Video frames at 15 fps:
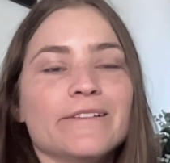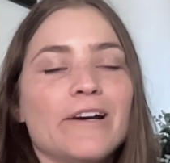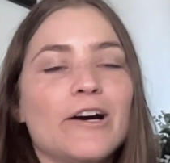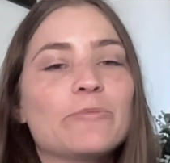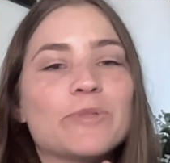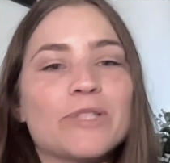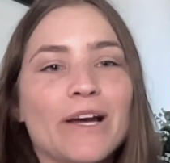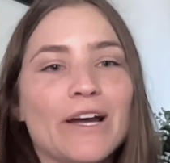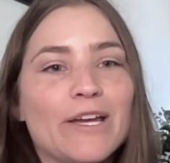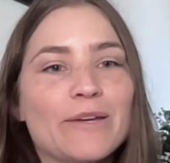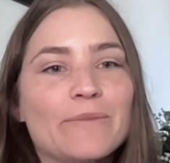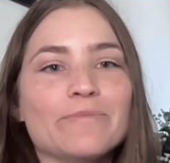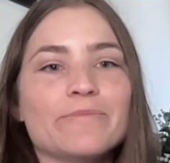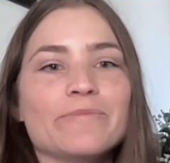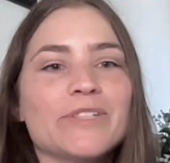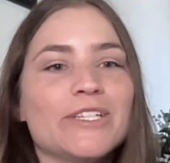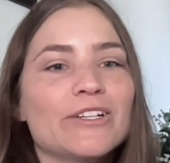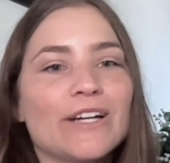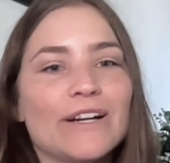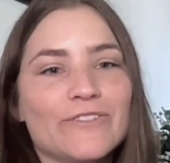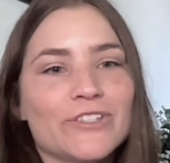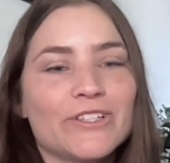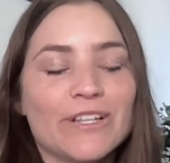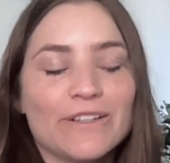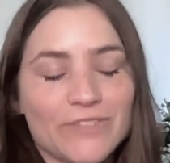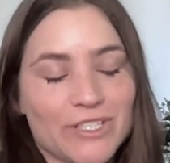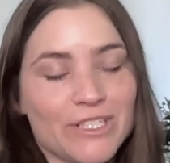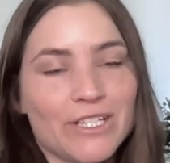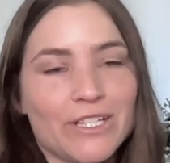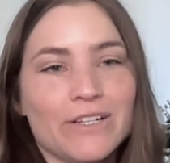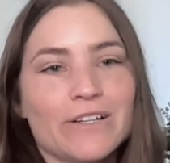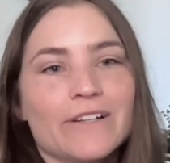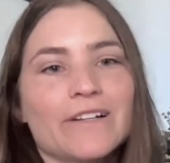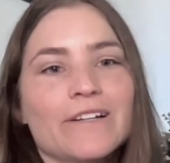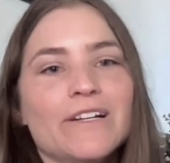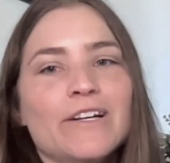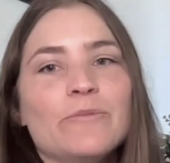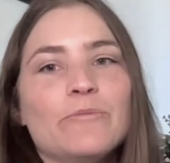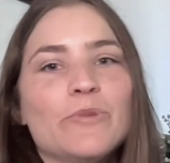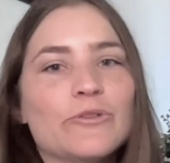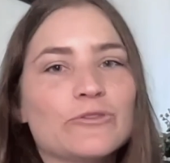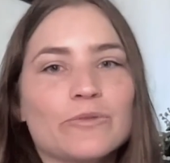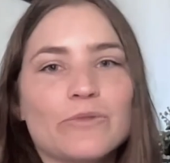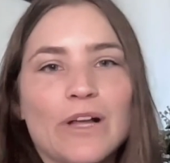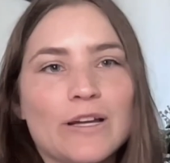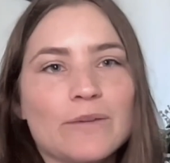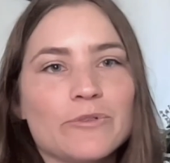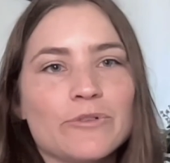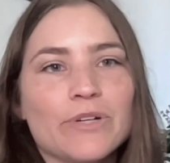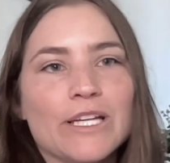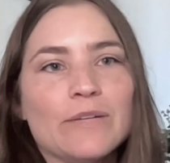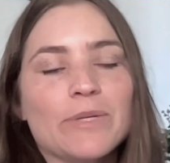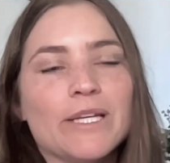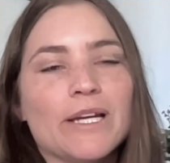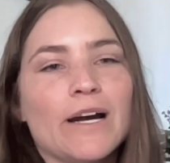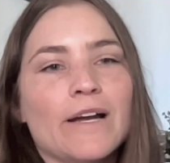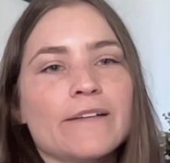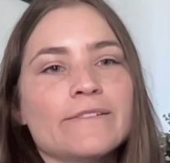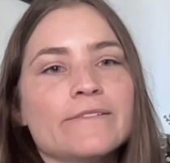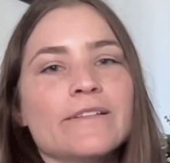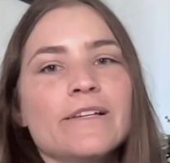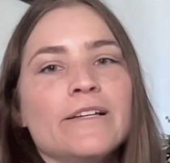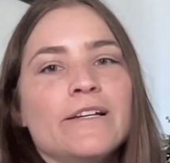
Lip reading: uptime year after year after year, most reliable APIs.